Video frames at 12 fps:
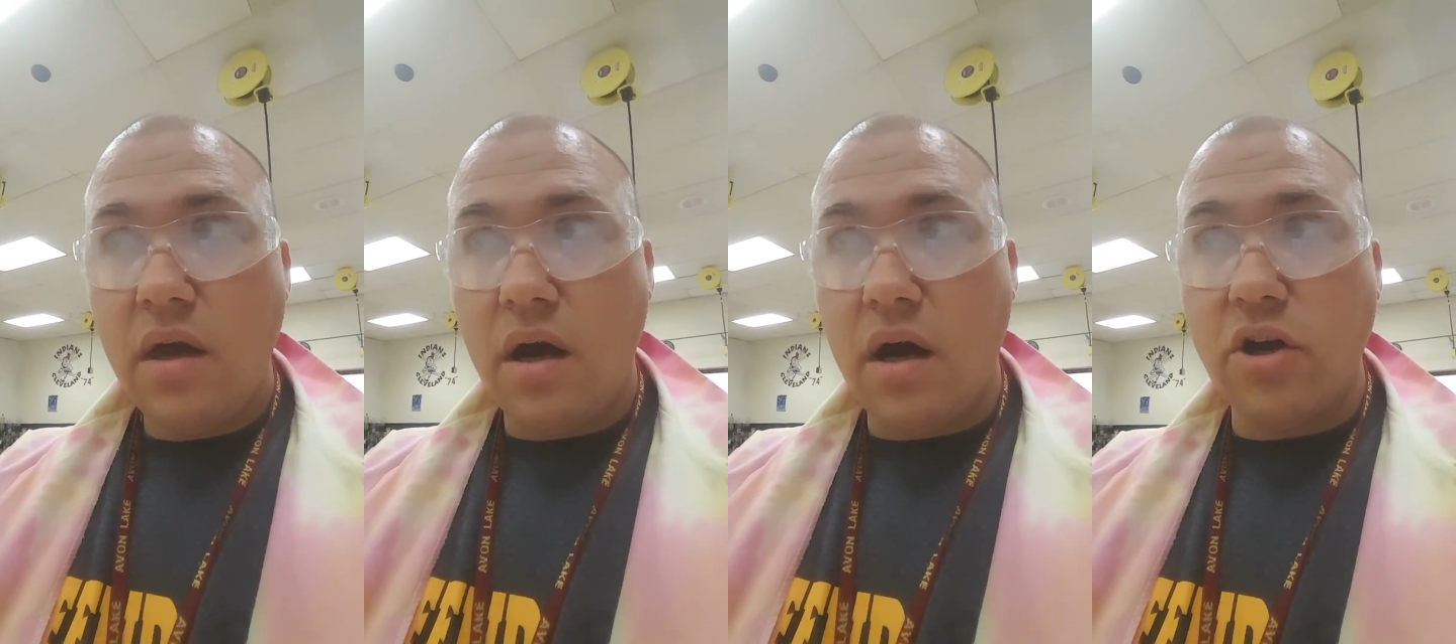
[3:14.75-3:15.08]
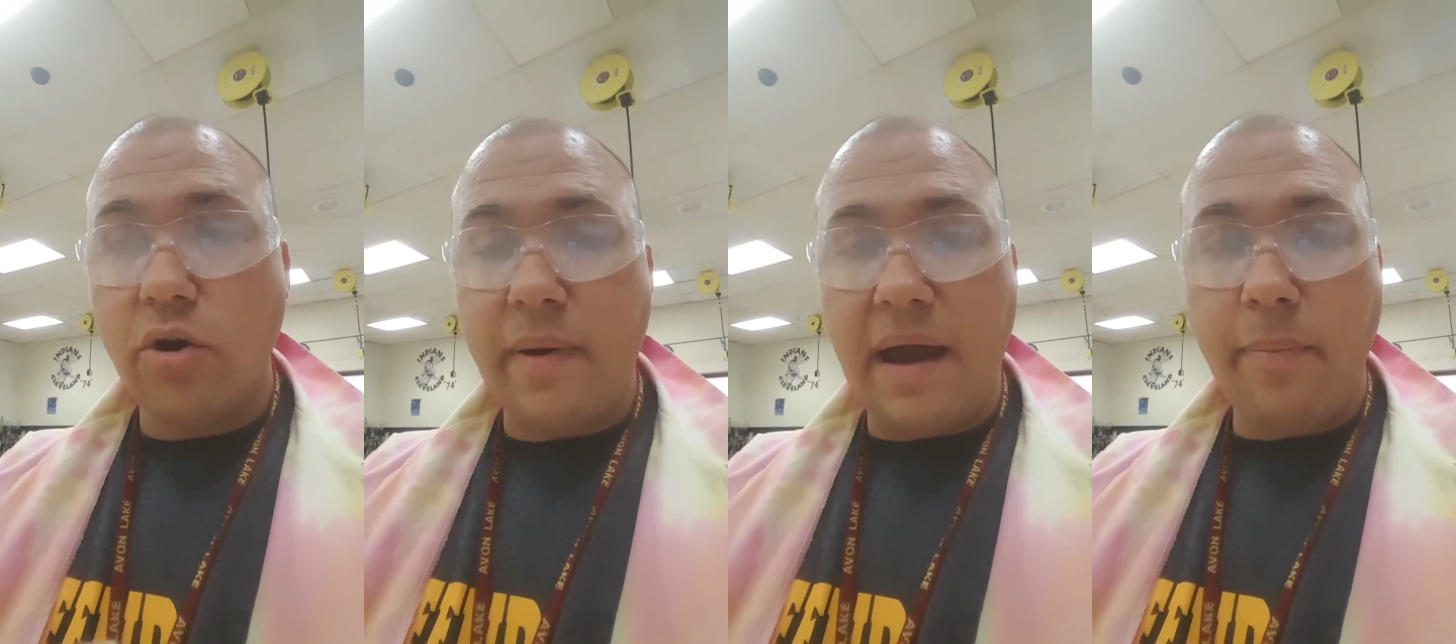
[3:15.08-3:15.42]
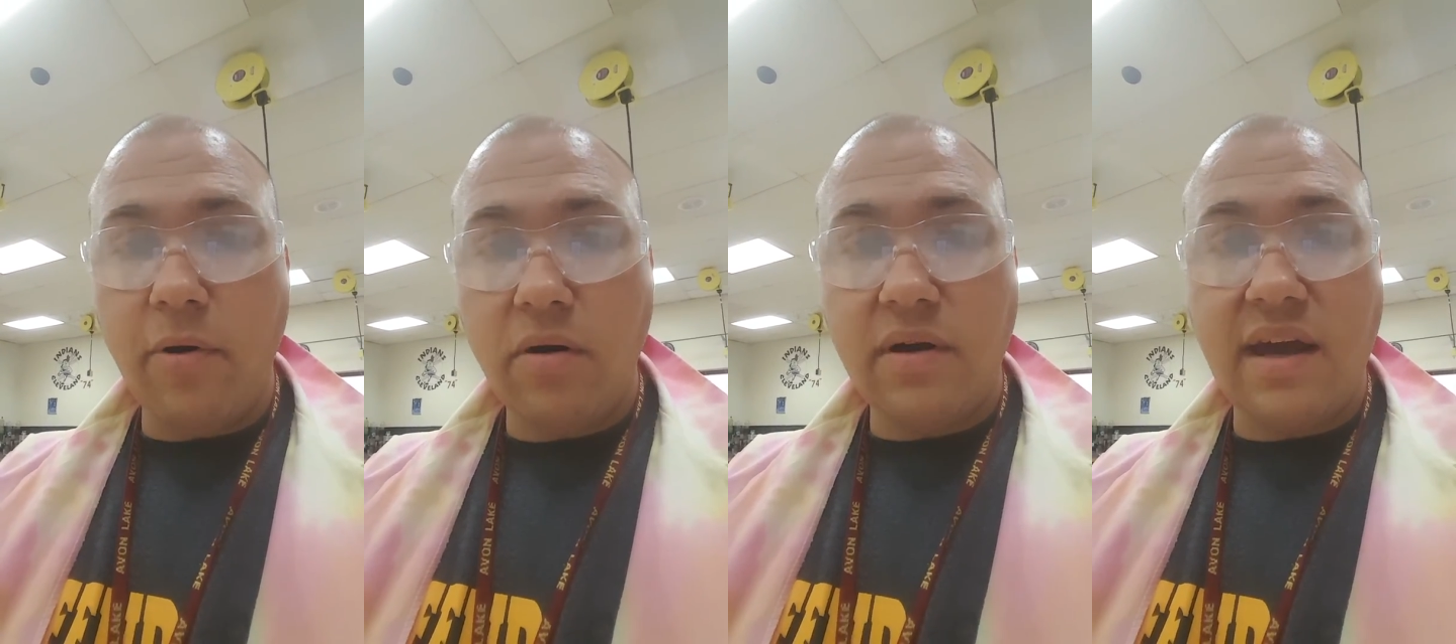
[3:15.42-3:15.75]
your
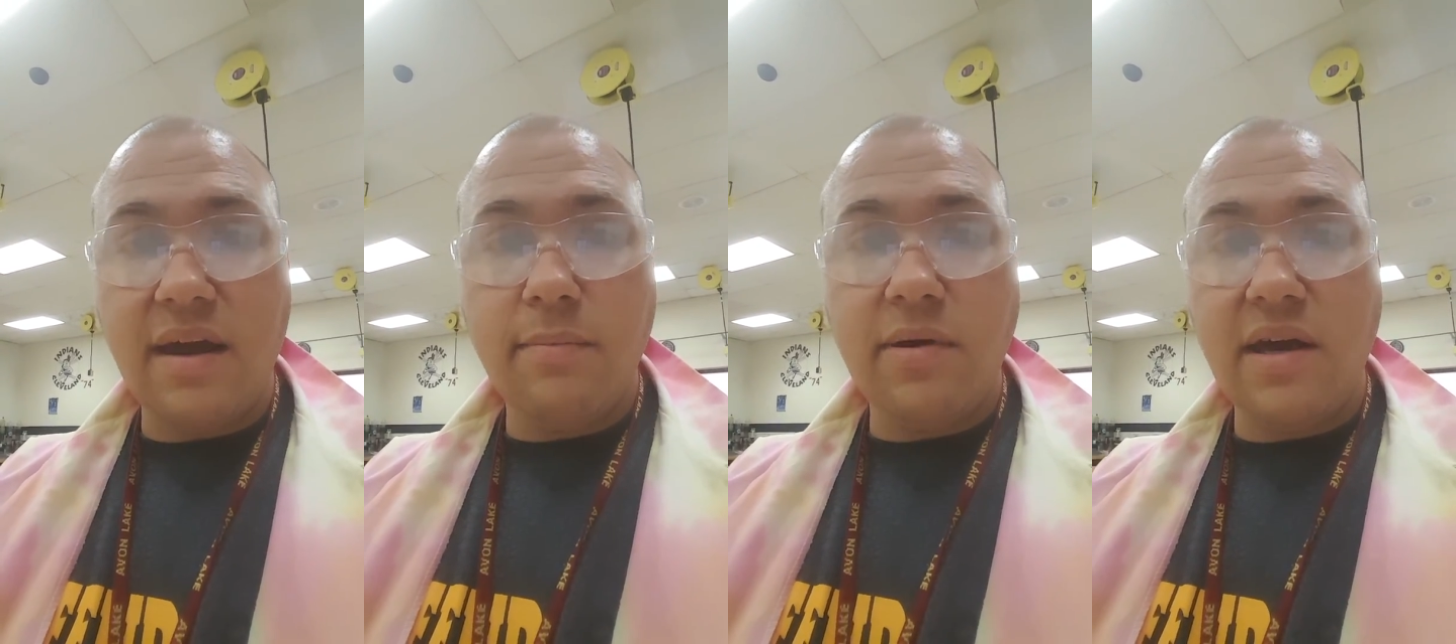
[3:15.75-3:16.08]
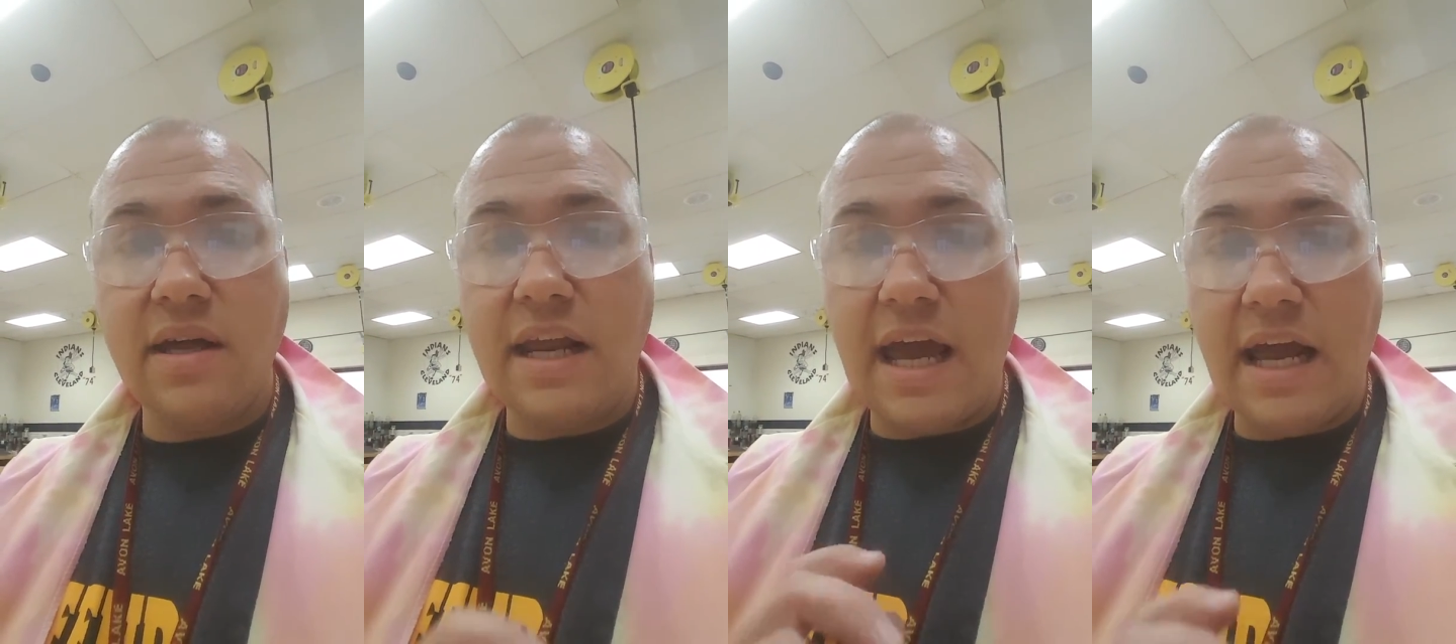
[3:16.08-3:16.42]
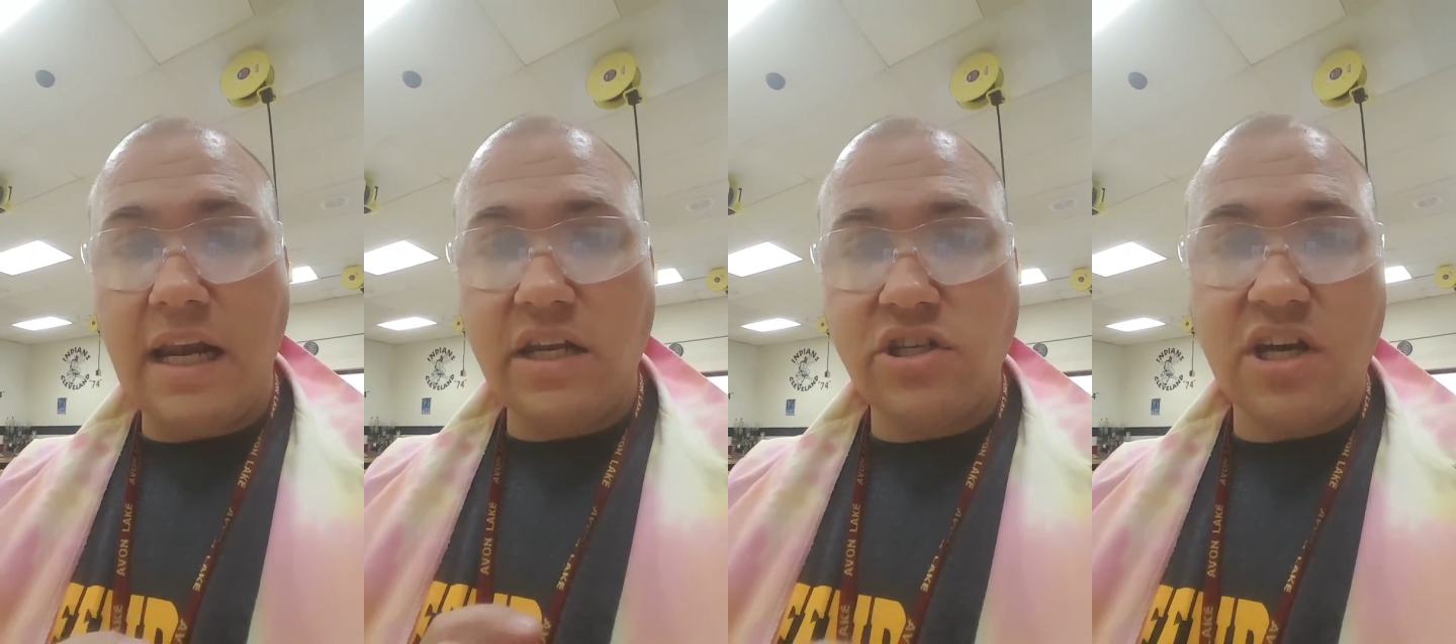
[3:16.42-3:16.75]
paper can be in
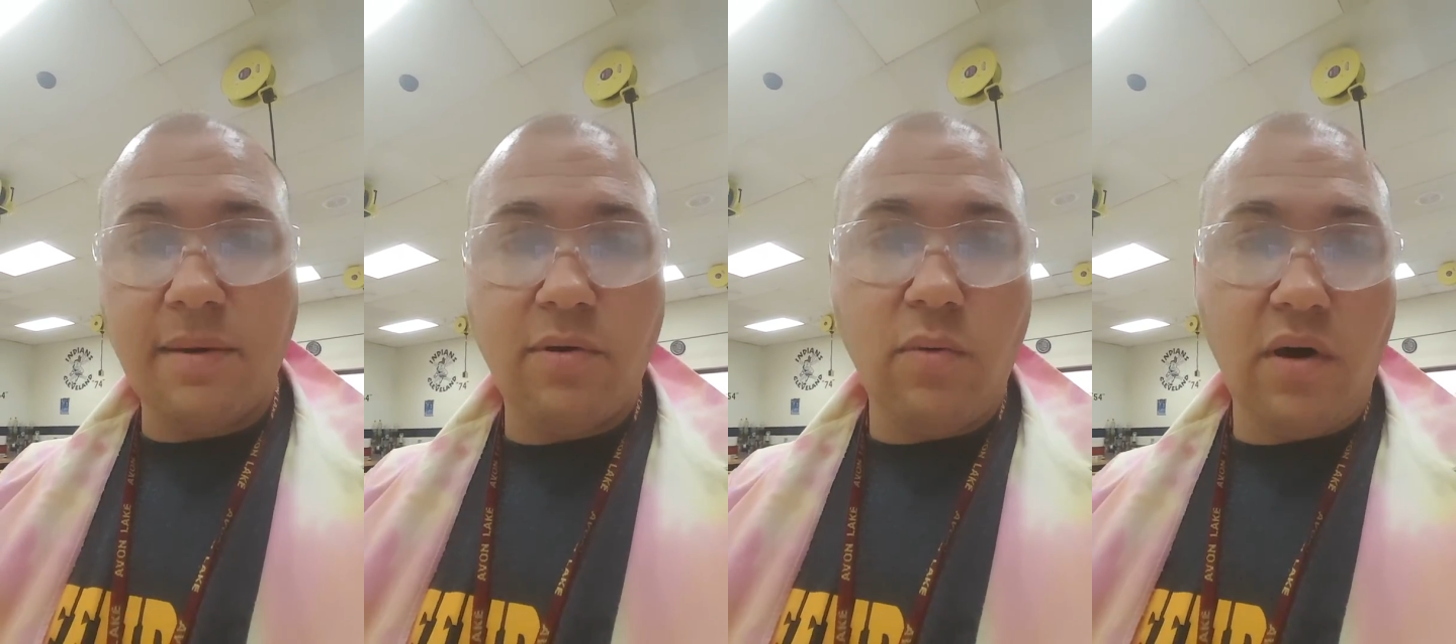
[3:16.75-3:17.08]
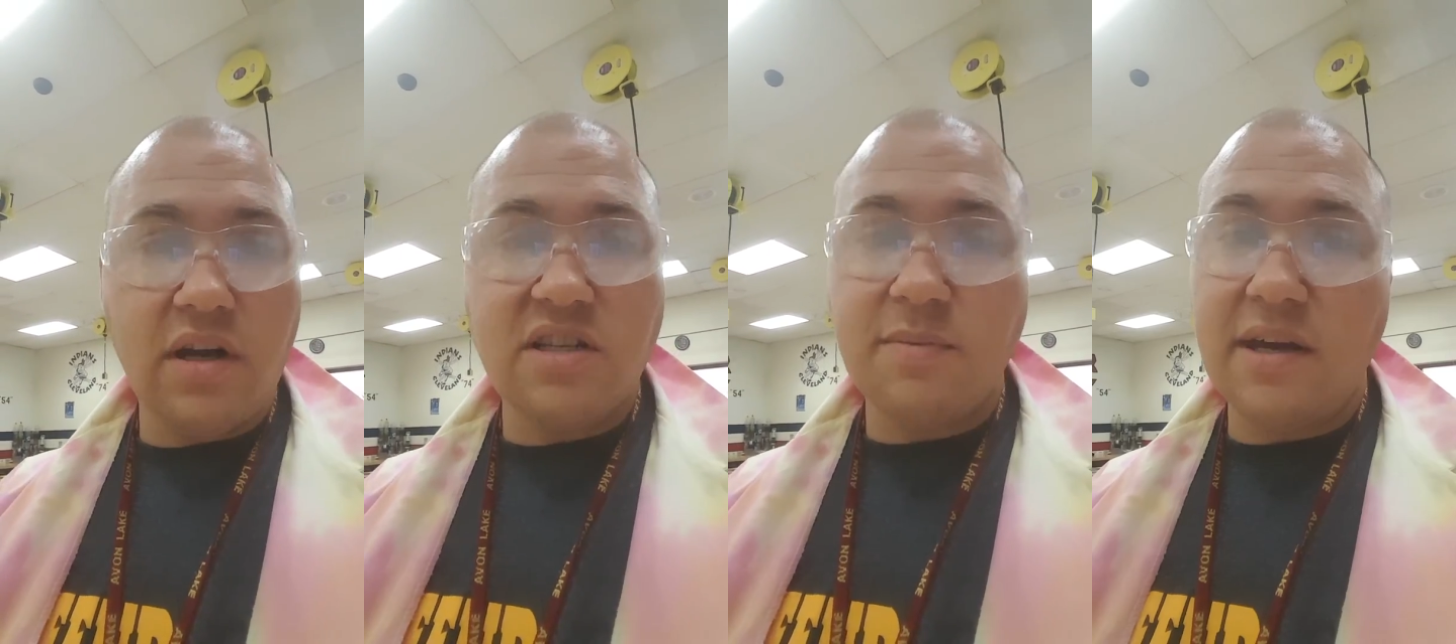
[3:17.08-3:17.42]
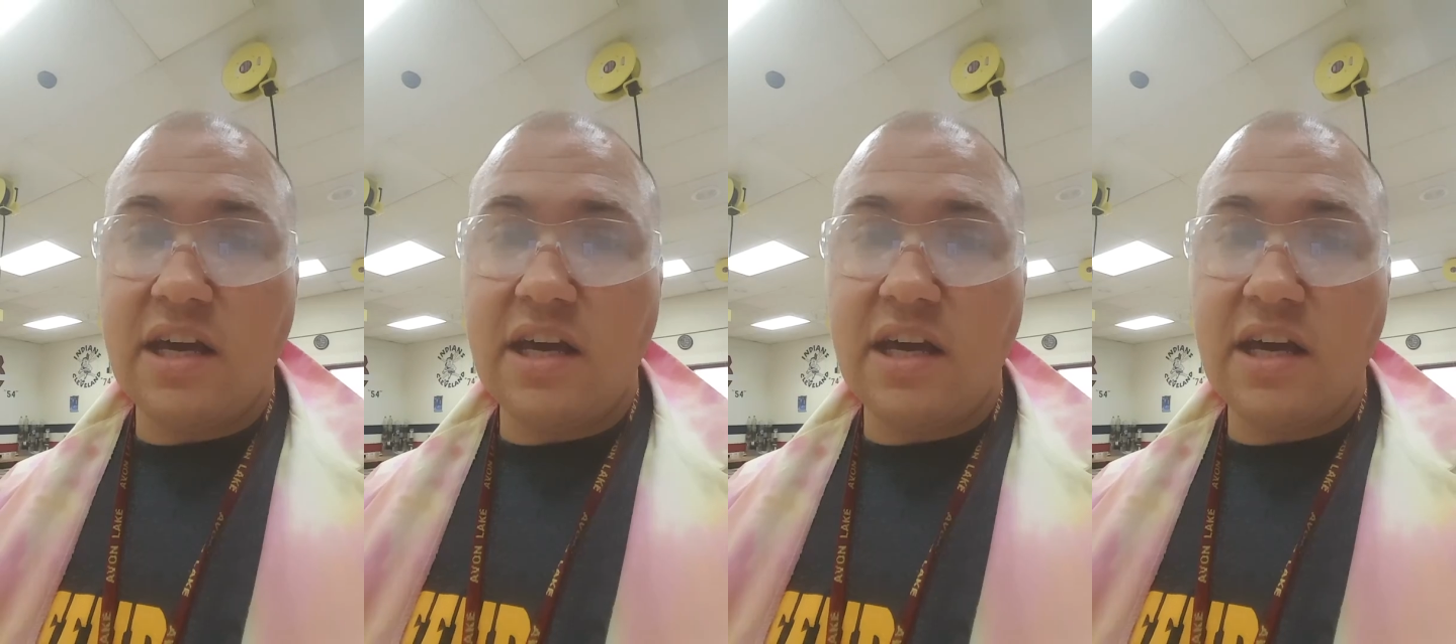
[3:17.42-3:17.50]
any shape you want it to be.